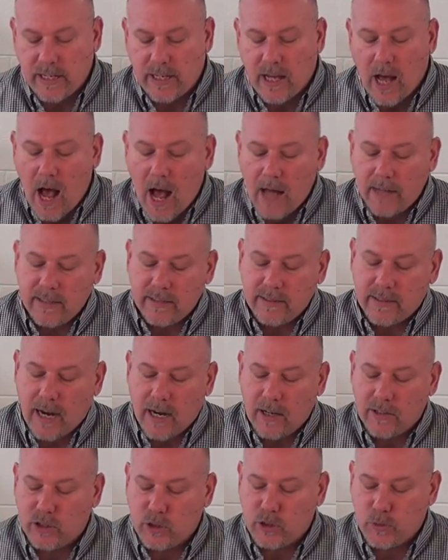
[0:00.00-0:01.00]
God
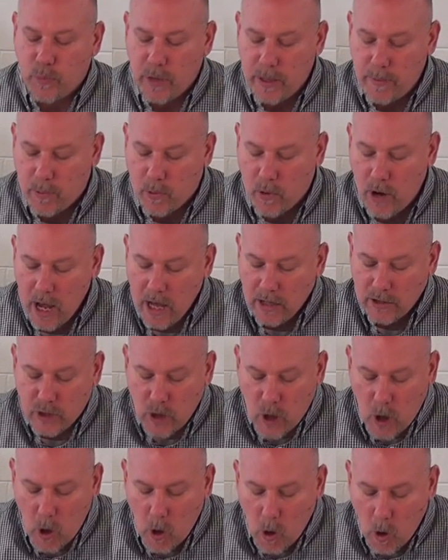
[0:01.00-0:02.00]
desires His people to
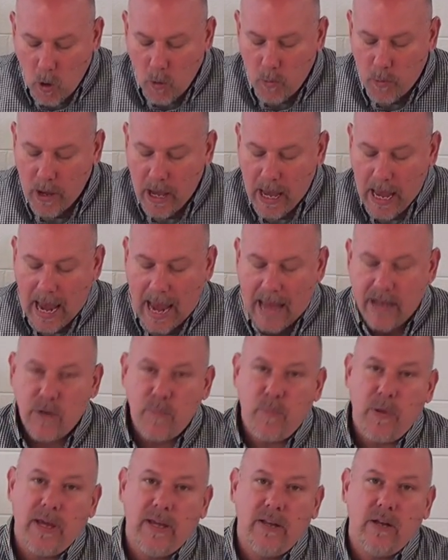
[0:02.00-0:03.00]
hope and
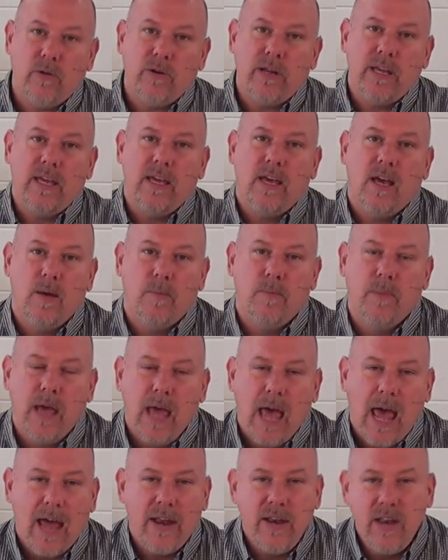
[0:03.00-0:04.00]
depend on Him
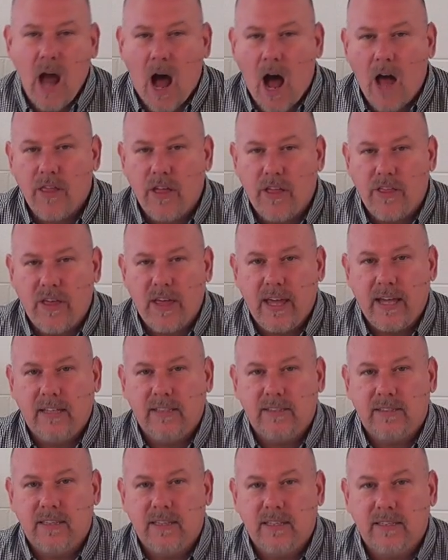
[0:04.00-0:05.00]
and not the
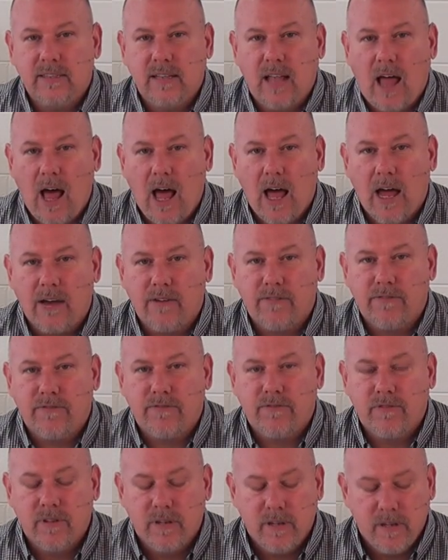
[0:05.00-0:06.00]
things in this life.
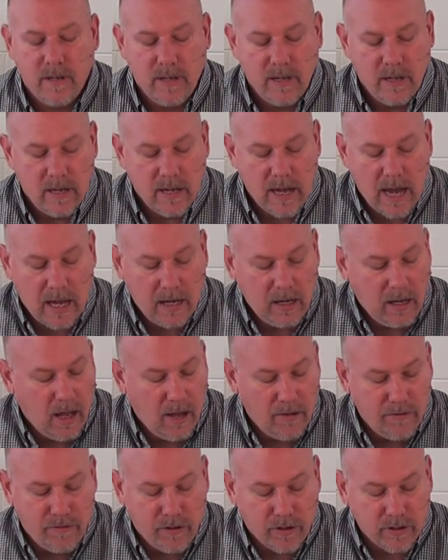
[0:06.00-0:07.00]
I
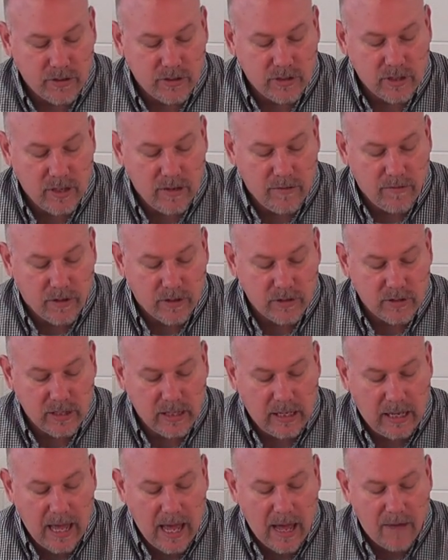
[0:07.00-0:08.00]
love verse
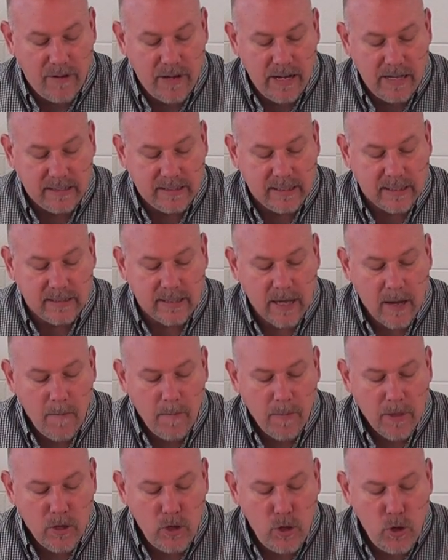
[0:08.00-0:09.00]
11. He says,
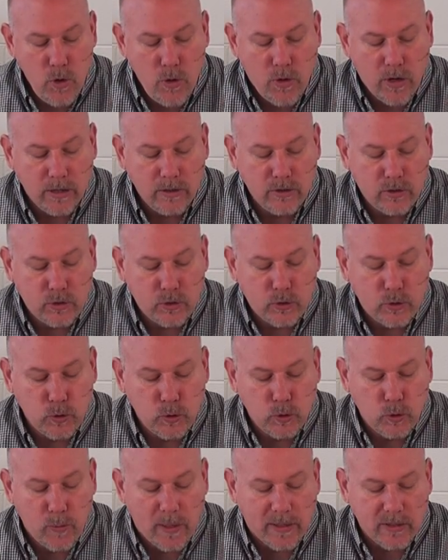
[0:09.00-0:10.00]
you
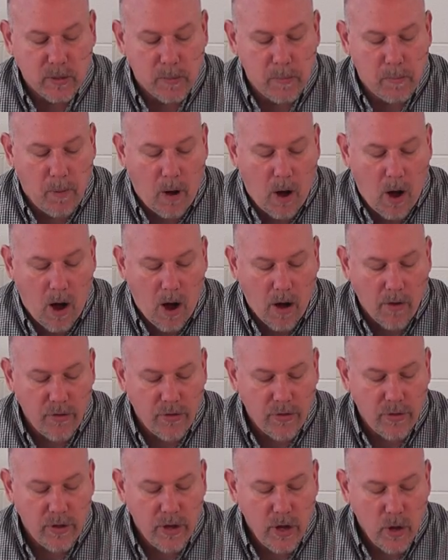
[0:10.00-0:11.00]
consume as a
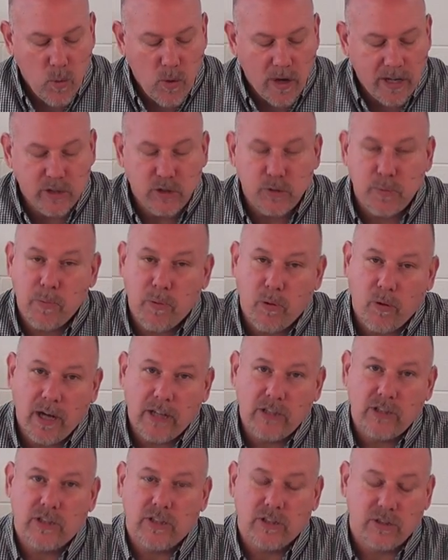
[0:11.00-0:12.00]
moth what is
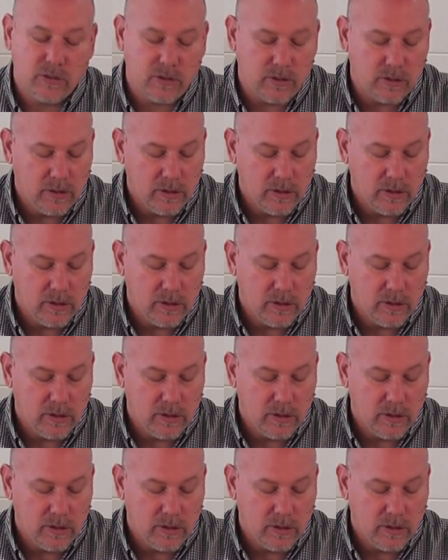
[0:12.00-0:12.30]
precious